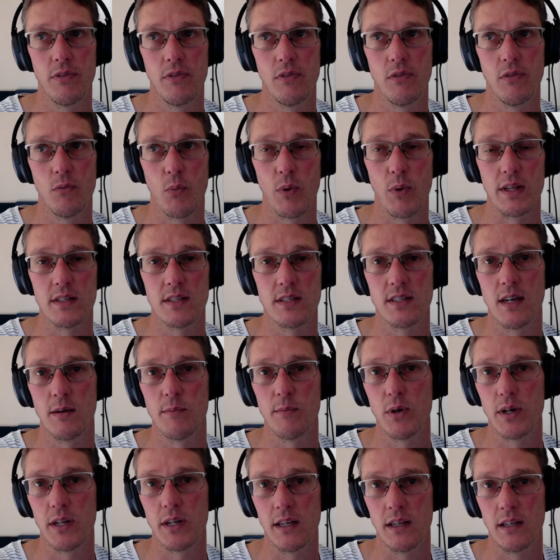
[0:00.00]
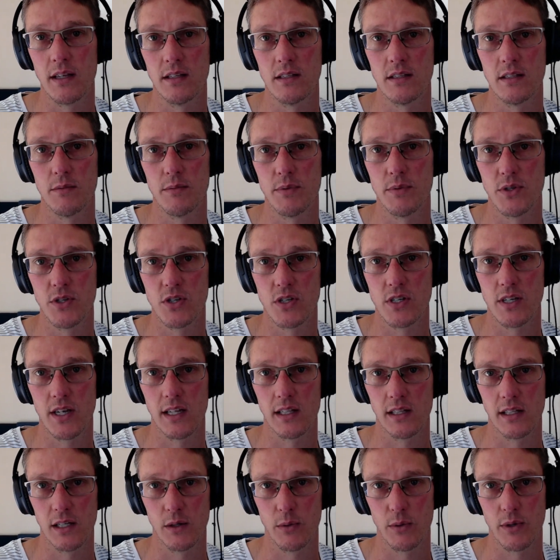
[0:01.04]
when somebody is in a position to get
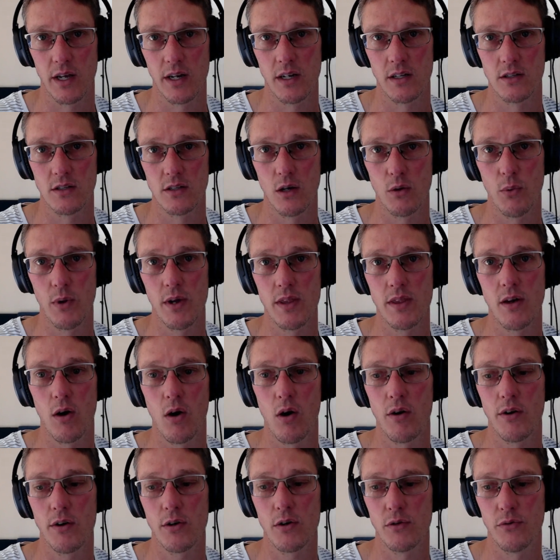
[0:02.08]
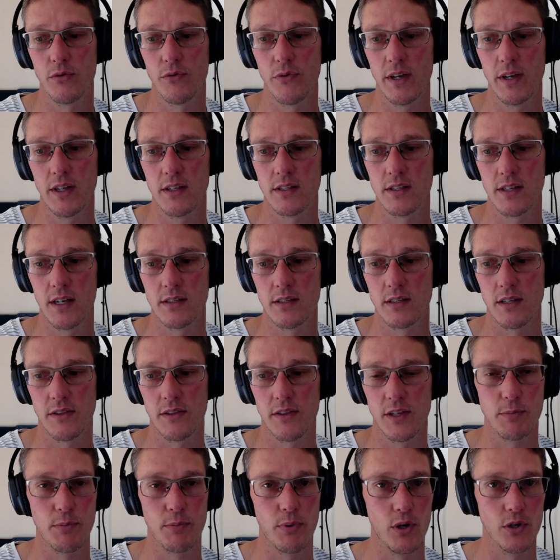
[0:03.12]
liquidated. So when the Oracle feed says that
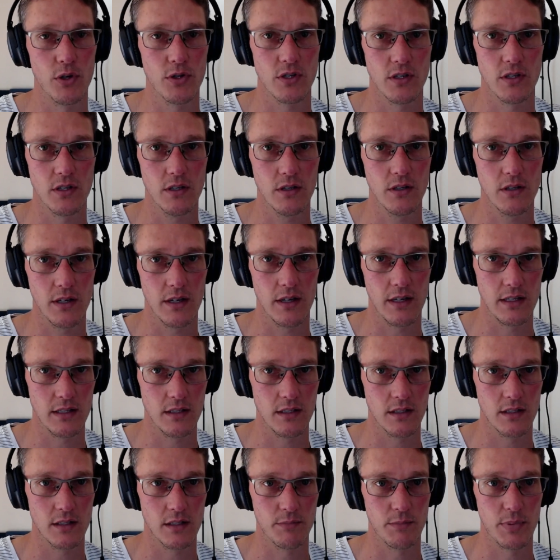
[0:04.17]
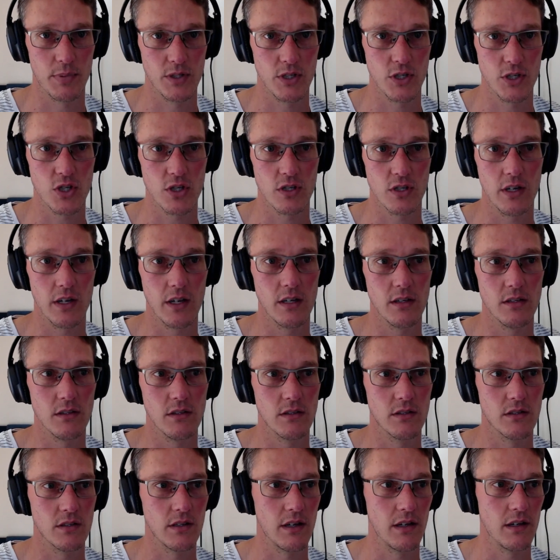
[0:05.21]
this person's position
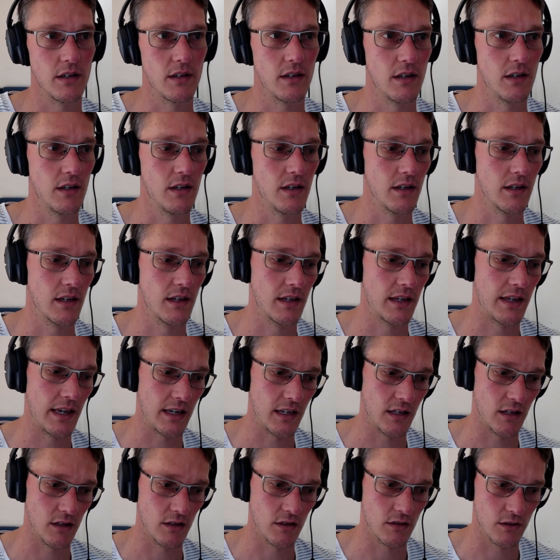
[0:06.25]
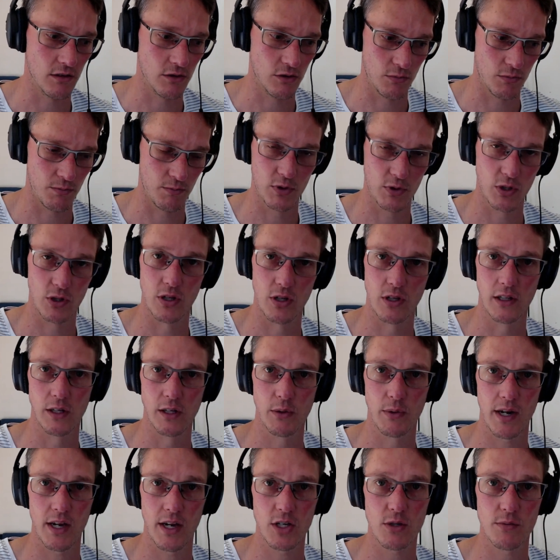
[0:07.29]
is getting to the
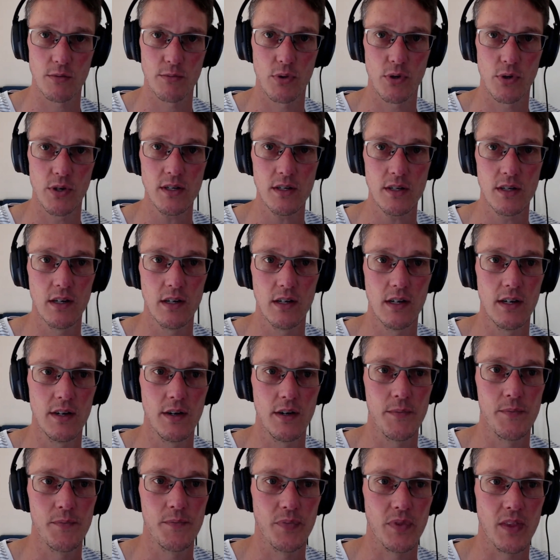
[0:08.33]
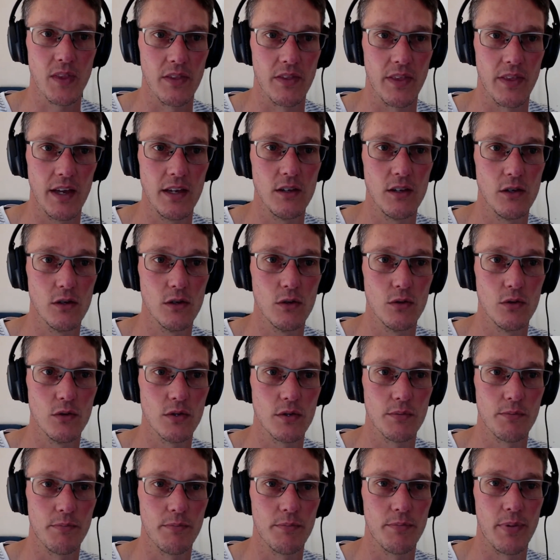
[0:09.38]
liquidation point, they use
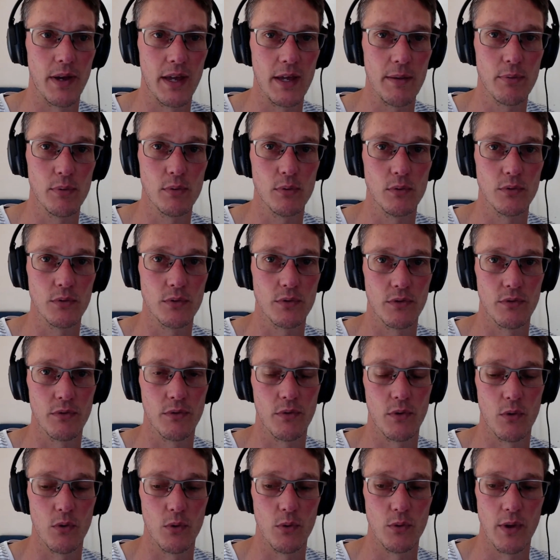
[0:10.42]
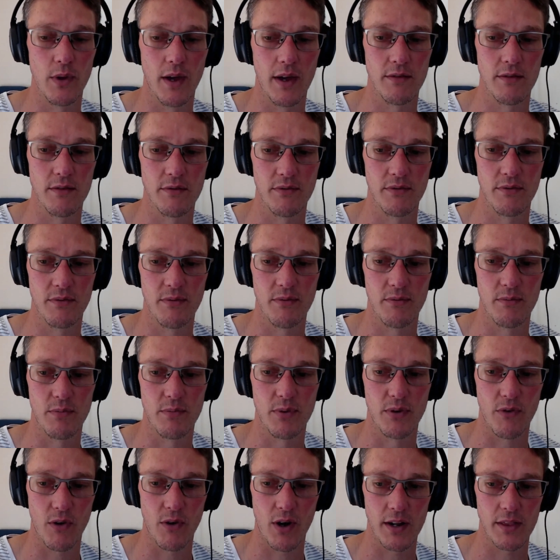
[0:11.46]
people's who have
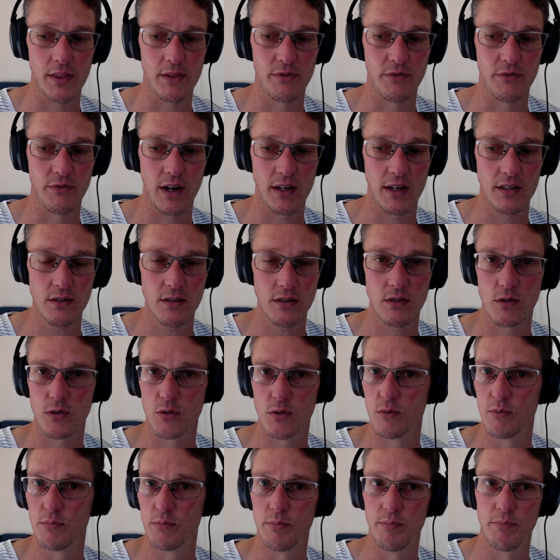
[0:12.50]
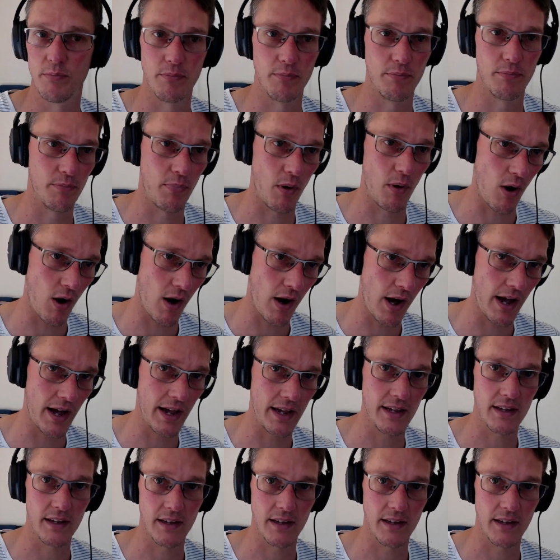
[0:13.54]
provided the funds to buy